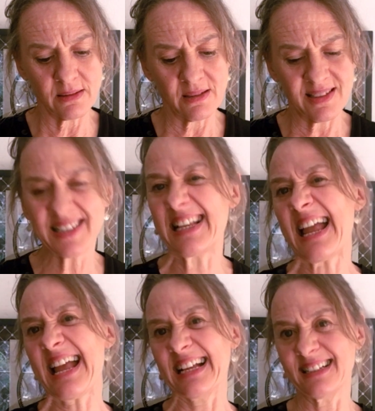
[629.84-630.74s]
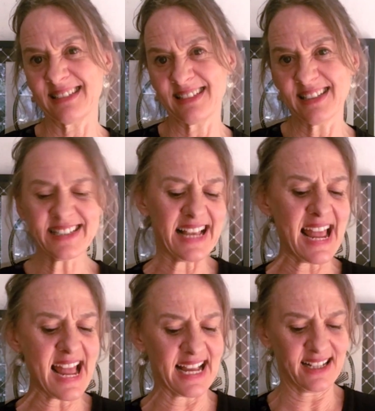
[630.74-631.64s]
"Sing,
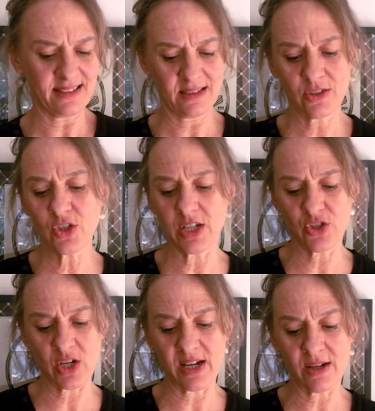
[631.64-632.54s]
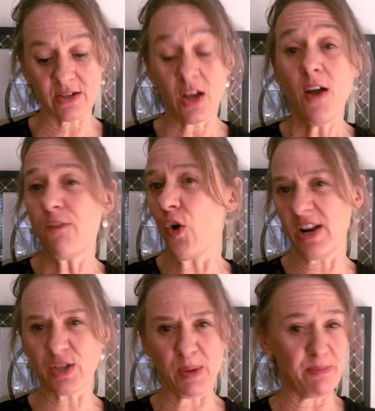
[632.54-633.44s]
sing," she jeered, "for
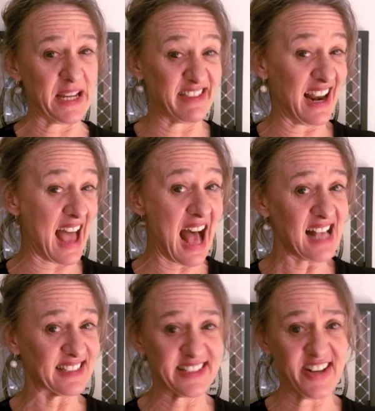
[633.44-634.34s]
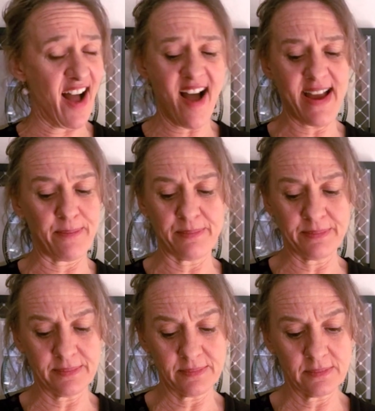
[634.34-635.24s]
it will be the last time."
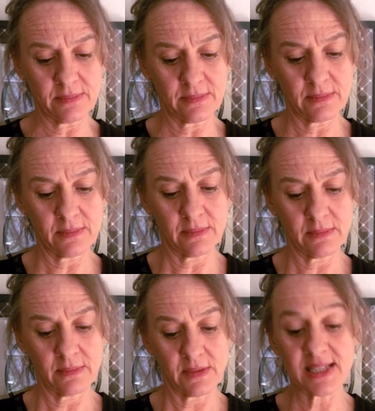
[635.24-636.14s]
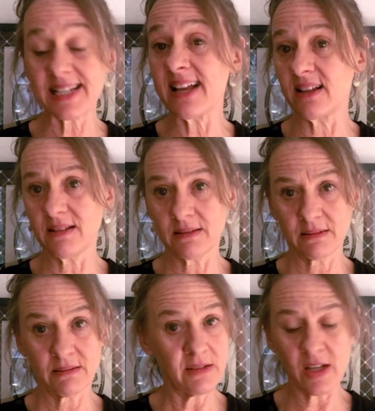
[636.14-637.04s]
Still,
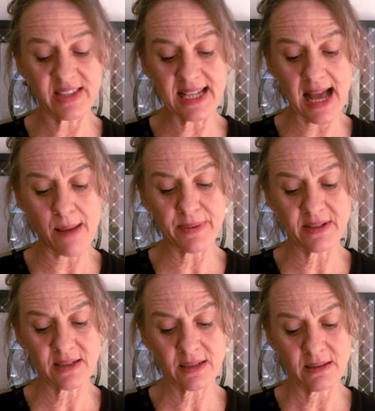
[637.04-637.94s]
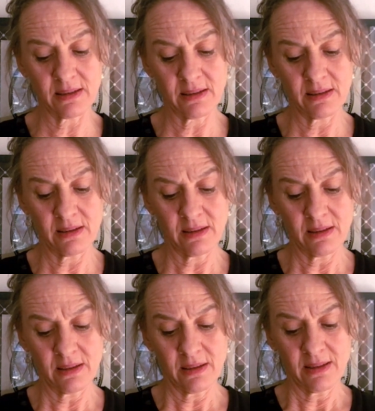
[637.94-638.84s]
nothing happened.
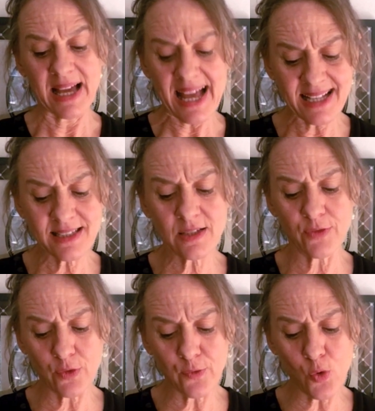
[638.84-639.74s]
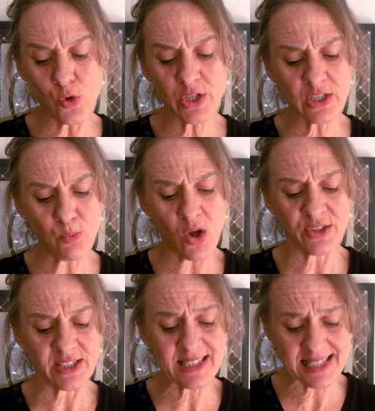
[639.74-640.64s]
The heads of the 4
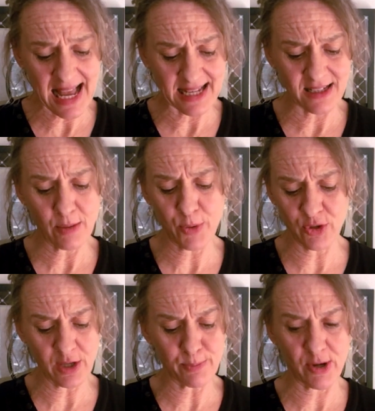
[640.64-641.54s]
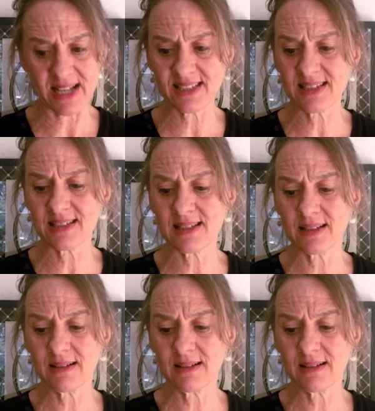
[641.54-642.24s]
swans sank upon their breasts.